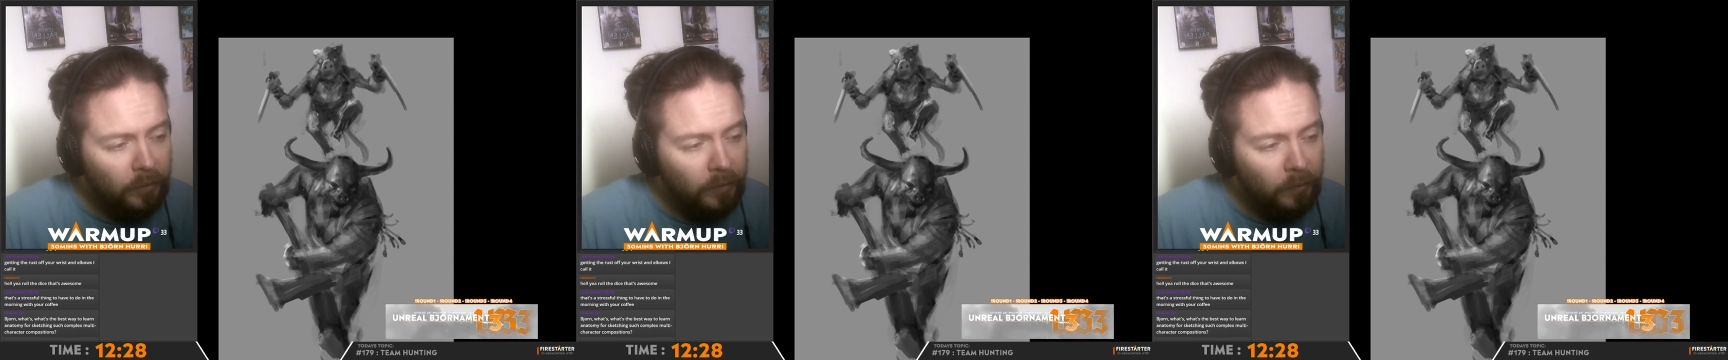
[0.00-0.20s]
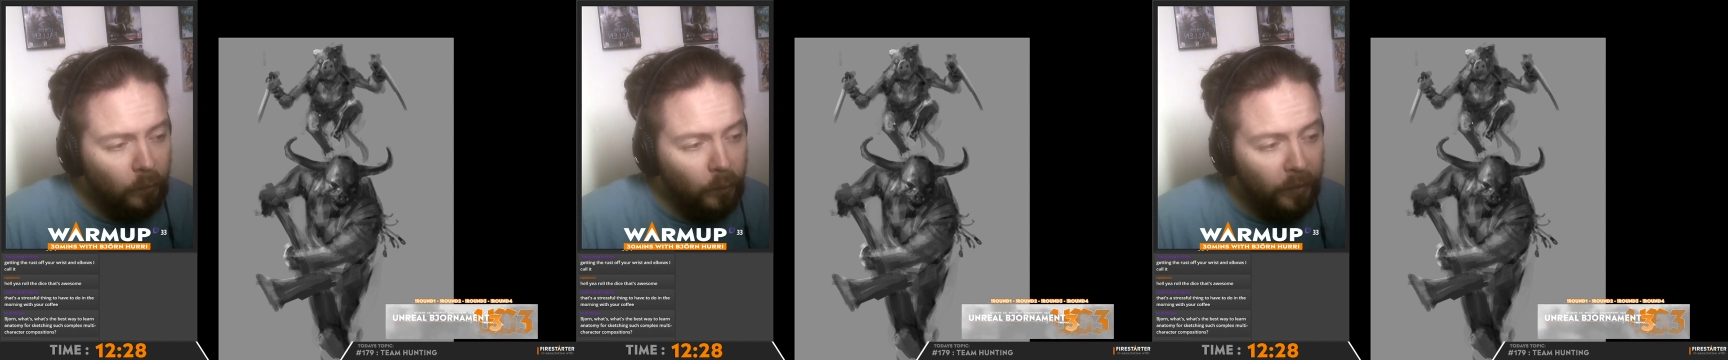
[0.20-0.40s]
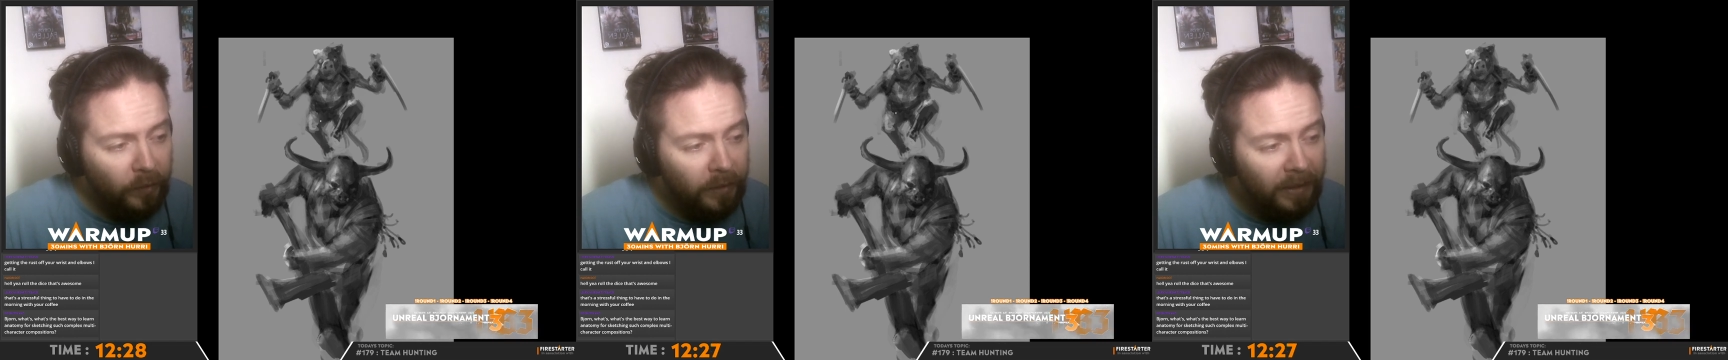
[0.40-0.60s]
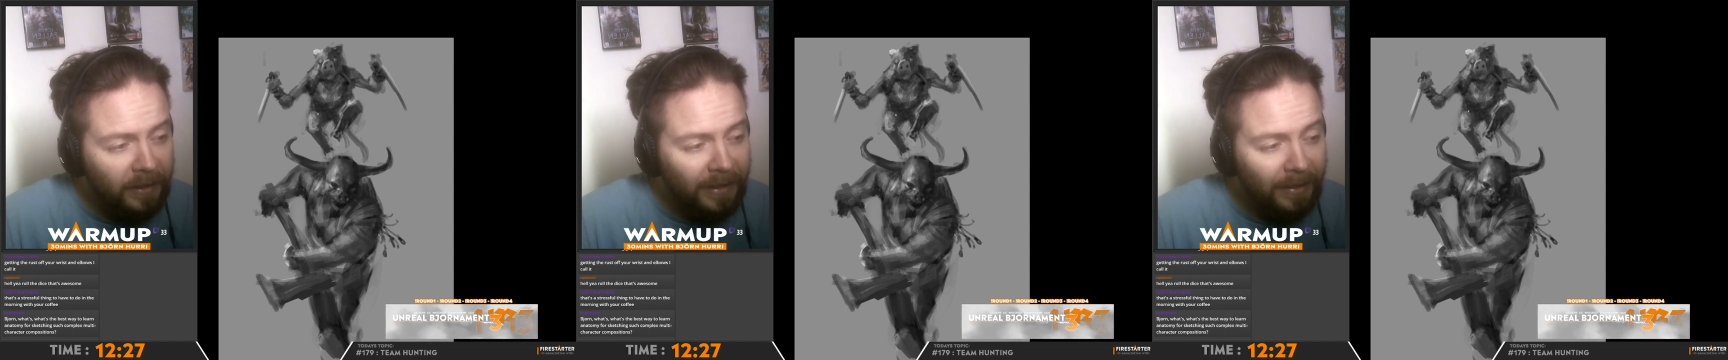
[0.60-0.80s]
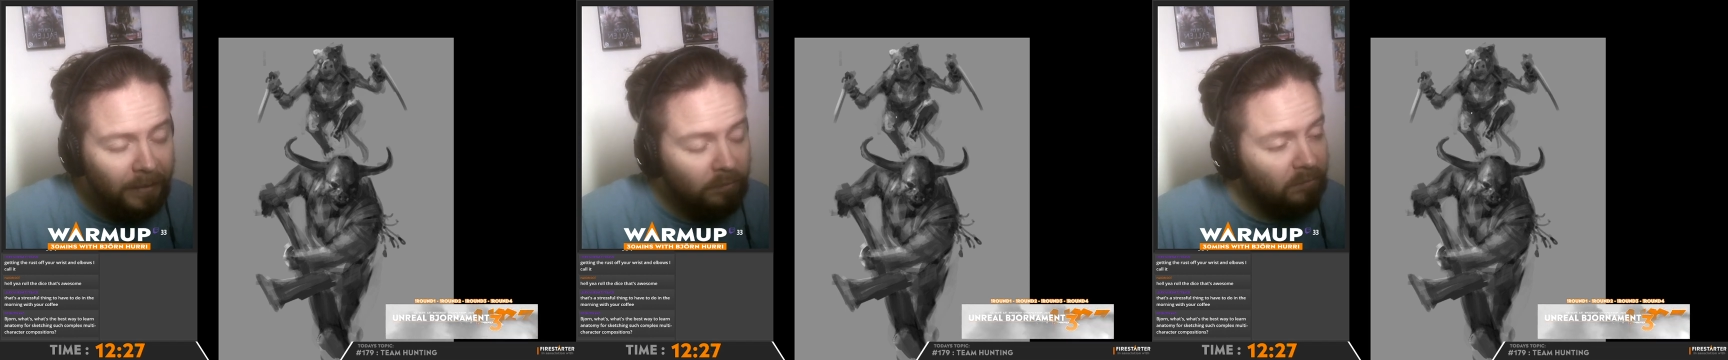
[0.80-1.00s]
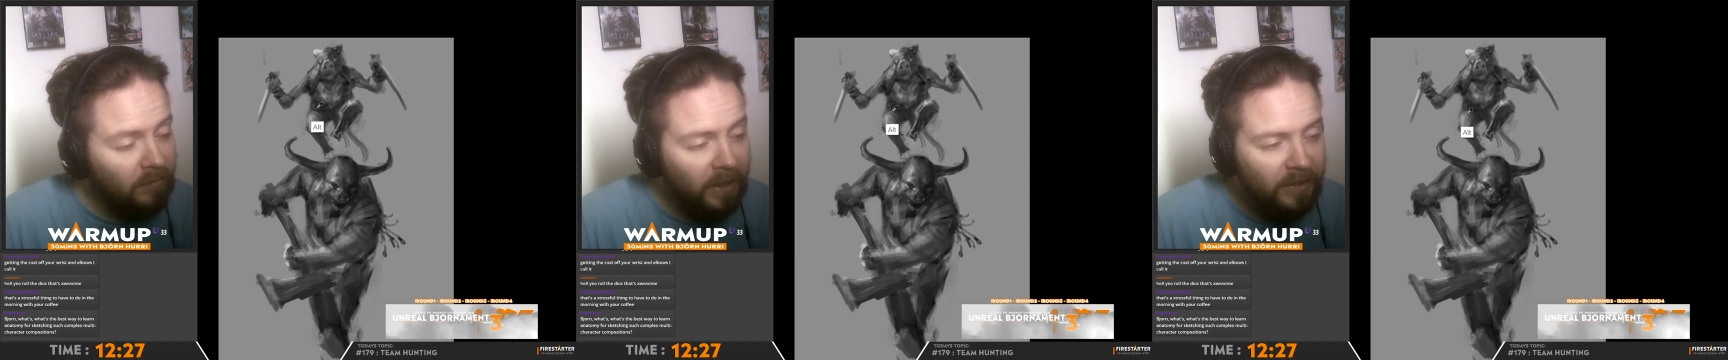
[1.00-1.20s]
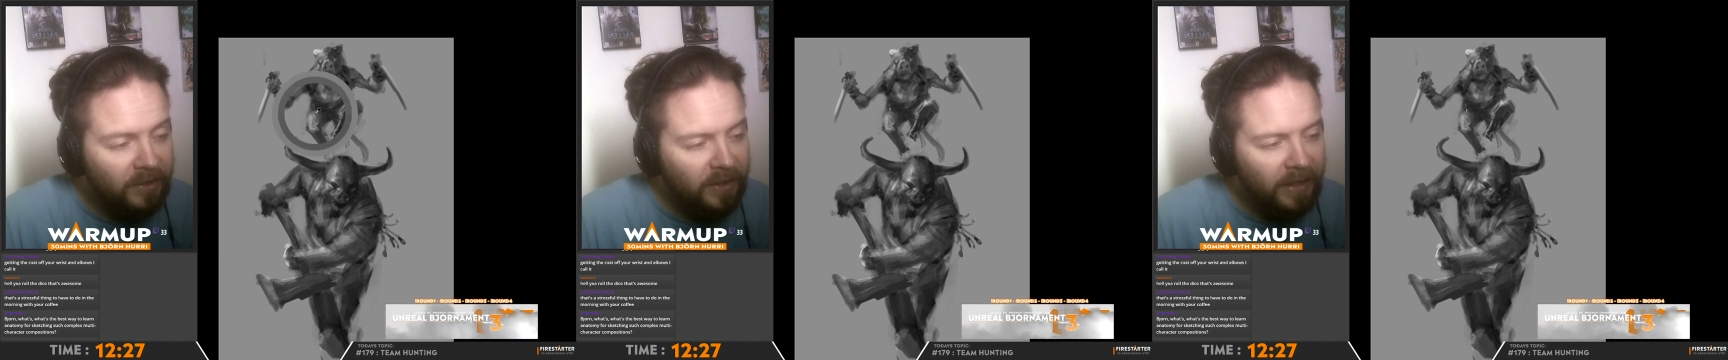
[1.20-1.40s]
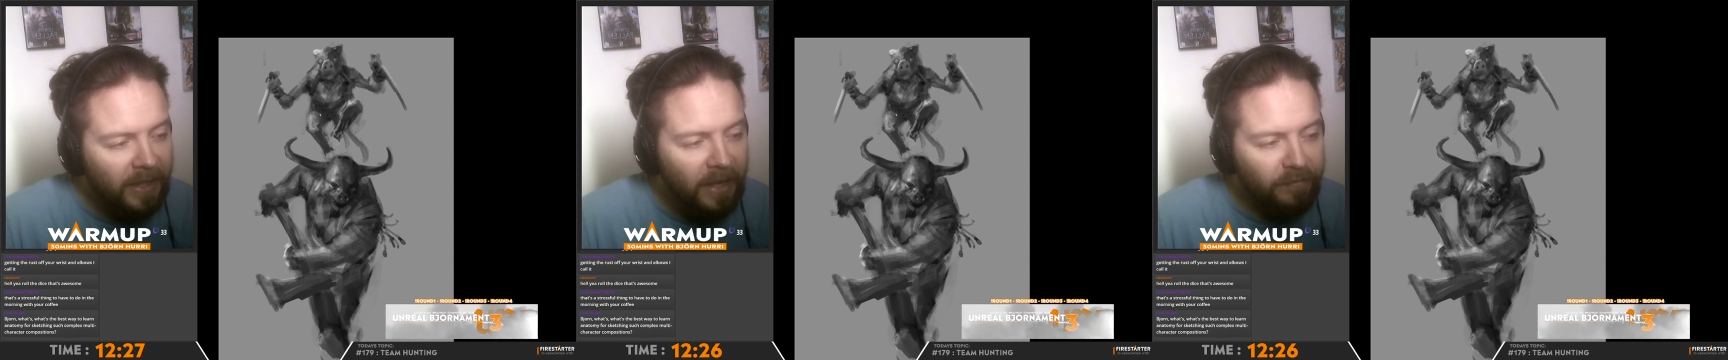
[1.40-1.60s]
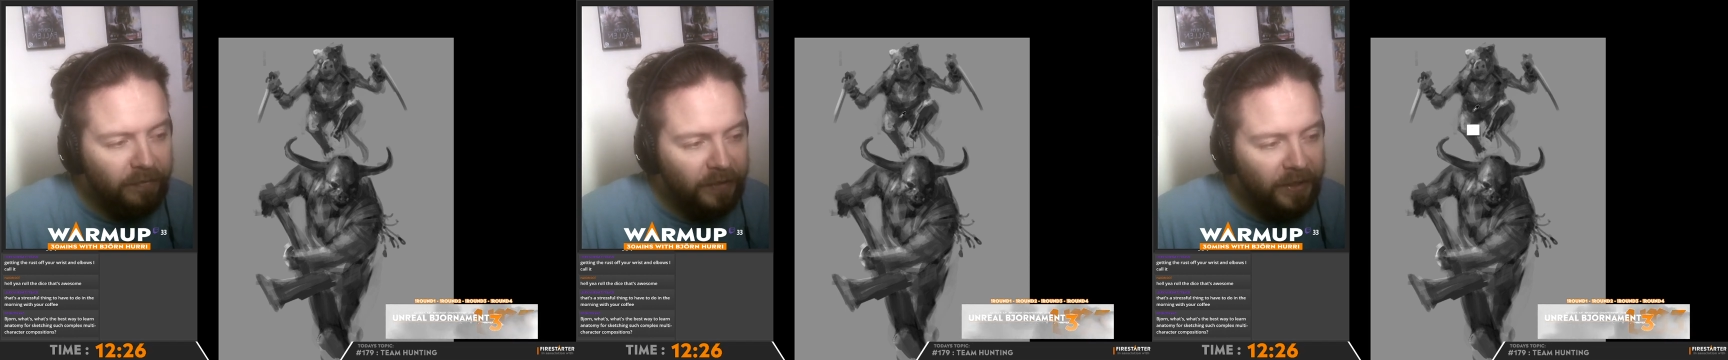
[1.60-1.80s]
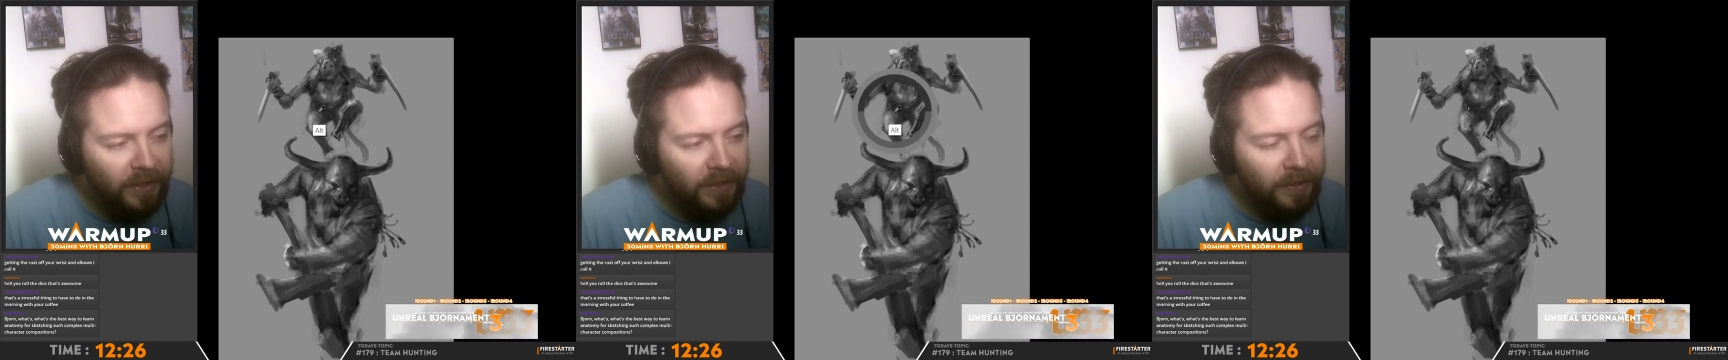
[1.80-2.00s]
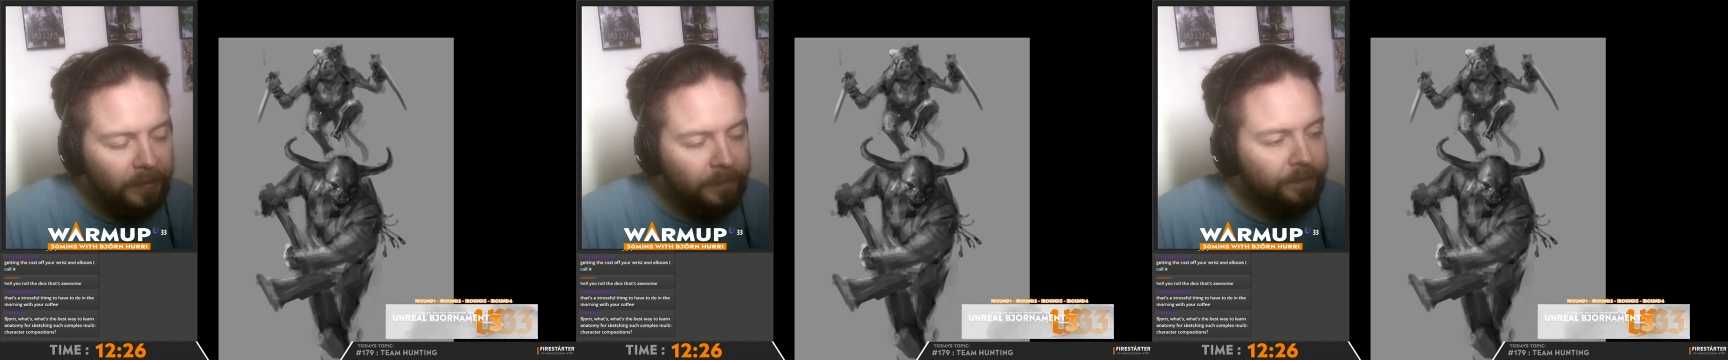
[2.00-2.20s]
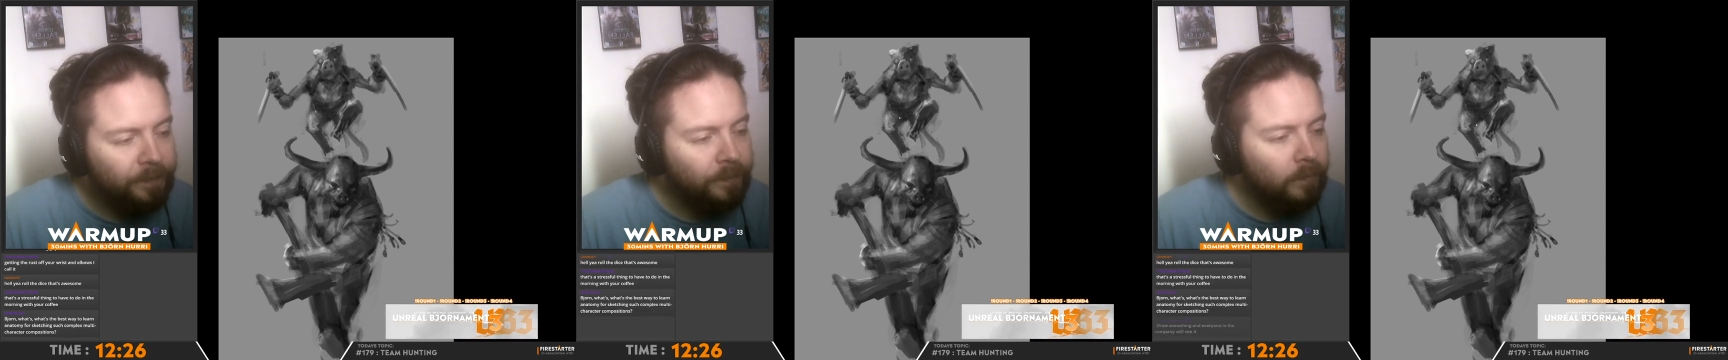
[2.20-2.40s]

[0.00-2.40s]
within I'd say half a year